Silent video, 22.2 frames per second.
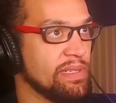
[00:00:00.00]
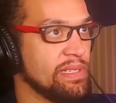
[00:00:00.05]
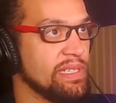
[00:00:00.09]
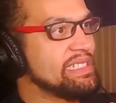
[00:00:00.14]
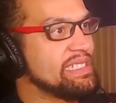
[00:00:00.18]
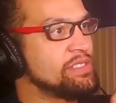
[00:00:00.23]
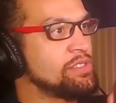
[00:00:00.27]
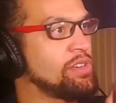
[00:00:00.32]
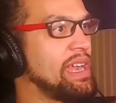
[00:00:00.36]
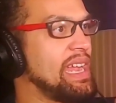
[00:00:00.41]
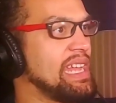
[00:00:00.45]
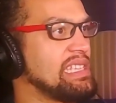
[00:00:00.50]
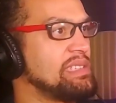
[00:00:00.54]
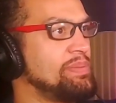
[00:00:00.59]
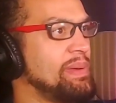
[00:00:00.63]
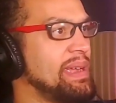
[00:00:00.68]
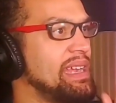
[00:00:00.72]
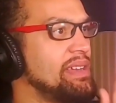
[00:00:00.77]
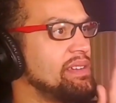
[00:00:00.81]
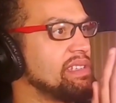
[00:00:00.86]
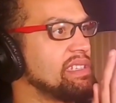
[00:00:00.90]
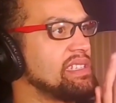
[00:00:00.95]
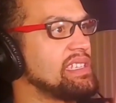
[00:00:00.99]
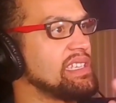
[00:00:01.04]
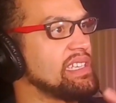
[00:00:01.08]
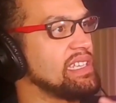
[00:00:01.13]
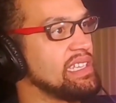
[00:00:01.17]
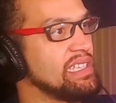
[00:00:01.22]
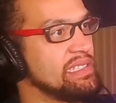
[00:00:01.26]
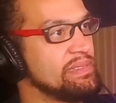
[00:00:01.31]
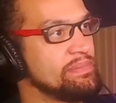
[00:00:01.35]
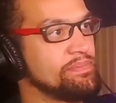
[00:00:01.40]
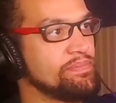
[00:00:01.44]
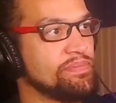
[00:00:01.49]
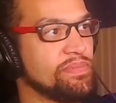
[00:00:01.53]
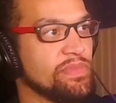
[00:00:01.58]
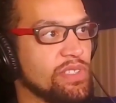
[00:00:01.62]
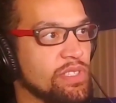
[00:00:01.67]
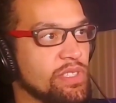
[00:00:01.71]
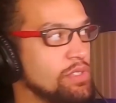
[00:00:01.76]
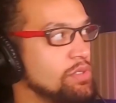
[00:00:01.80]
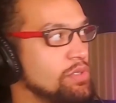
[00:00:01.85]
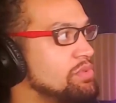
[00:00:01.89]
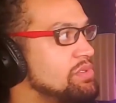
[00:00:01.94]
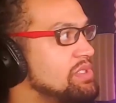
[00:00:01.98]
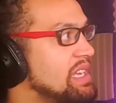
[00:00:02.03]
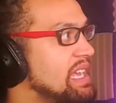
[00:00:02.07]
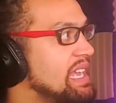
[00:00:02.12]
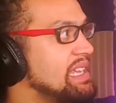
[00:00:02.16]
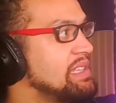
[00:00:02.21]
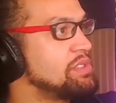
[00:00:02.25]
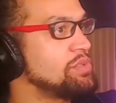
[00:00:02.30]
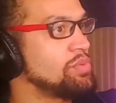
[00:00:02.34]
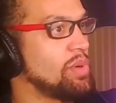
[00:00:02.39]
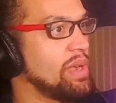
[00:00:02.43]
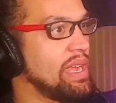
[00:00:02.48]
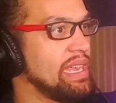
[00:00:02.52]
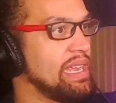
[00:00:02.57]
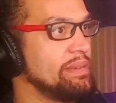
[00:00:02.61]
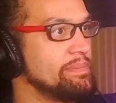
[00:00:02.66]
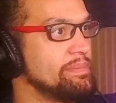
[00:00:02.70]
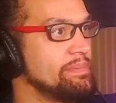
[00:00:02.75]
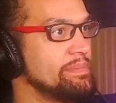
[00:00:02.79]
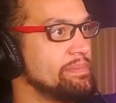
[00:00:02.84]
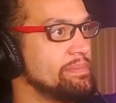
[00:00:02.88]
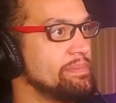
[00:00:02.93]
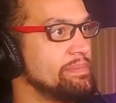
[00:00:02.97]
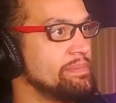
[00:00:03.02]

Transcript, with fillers: Transparency. 2 Chainz, Wayne. And